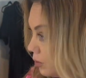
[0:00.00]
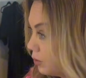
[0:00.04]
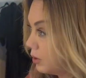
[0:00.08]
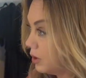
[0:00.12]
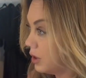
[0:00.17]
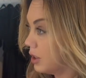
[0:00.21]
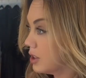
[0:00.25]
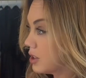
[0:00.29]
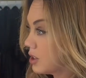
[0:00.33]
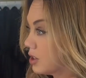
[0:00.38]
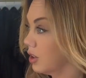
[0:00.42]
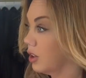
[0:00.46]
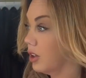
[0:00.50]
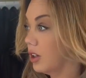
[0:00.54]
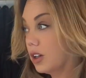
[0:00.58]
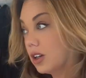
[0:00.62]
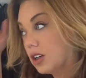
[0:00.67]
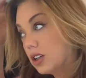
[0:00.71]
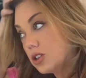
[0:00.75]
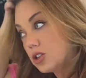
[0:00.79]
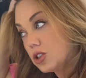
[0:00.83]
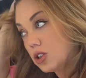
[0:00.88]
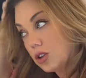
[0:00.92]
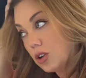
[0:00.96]
with this look
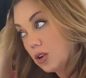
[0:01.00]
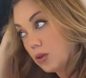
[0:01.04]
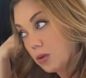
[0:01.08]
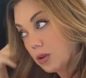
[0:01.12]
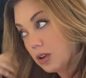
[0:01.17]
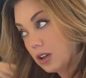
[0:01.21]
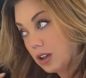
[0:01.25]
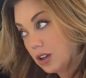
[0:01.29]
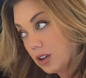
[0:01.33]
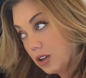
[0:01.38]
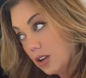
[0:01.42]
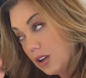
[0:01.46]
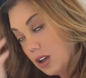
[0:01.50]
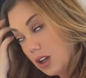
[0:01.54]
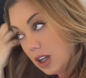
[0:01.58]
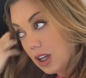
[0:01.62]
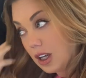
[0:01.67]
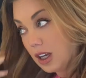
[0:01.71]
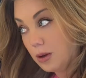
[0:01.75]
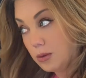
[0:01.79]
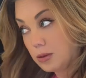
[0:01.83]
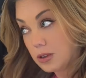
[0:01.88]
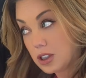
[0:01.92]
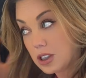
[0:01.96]
because you don't wanna,
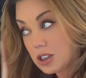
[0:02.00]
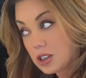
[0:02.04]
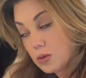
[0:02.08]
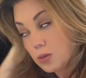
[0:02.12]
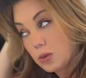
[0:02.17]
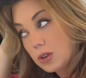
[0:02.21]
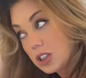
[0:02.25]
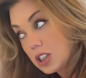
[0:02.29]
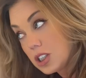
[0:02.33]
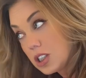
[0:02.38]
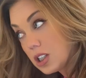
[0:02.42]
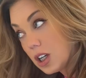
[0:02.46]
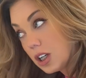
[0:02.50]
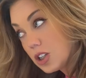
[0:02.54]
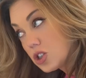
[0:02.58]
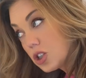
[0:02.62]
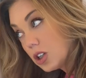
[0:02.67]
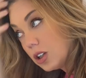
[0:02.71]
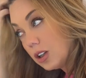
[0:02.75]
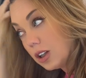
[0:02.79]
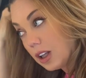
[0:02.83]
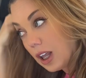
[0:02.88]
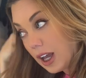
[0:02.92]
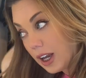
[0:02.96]
it's with such a
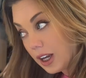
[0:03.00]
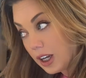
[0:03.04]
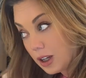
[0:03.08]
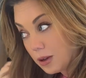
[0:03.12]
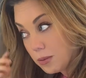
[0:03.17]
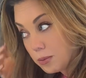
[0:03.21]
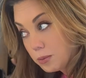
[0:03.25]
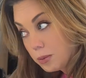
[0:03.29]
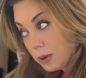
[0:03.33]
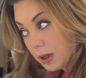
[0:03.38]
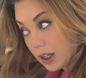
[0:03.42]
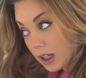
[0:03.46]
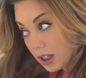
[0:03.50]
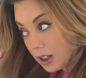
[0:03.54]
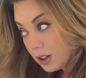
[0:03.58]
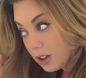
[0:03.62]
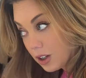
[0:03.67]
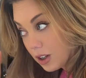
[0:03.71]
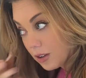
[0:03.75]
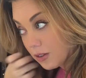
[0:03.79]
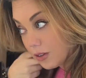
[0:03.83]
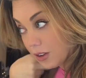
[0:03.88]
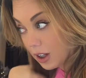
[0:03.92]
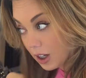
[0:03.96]
light bend
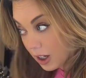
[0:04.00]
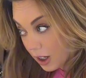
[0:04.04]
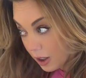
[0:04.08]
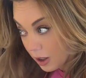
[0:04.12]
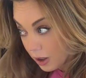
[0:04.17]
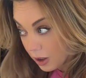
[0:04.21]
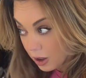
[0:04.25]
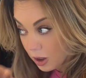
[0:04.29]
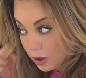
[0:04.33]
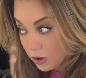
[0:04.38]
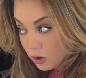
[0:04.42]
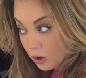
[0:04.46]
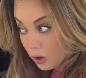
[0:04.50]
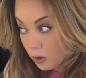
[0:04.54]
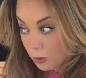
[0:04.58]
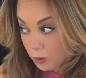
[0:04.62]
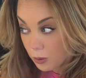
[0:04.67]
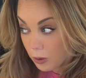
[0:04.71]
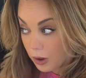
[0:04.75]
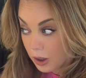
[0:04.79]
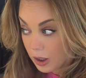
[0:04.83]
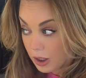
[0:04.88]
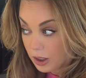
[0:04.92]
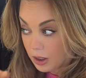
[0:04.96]
of the hair, you don't
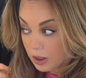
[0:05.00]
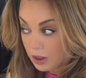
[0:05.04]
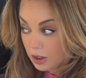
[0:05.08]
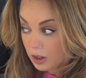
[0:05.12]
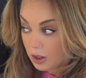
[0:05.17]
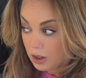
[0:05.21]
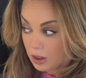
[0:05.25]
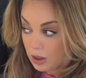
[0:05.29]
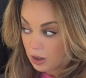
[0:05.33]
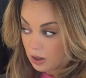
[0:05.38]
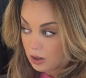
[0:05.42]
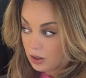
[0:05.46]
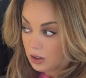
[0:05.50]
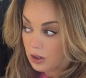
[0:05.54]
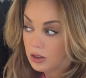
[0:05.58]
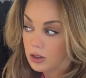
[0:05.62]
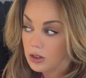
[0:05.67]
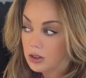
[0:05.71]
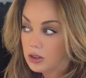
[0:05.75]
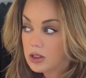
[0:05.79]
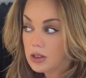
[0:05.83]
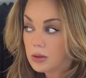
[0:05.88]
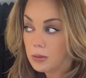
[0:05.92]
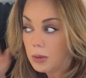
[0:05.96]
want
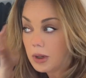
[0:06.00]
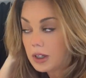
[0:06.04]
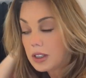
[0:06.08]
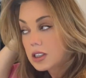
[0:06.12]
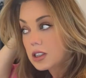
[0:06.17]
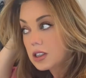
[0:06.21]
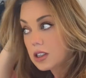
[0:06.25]
to mess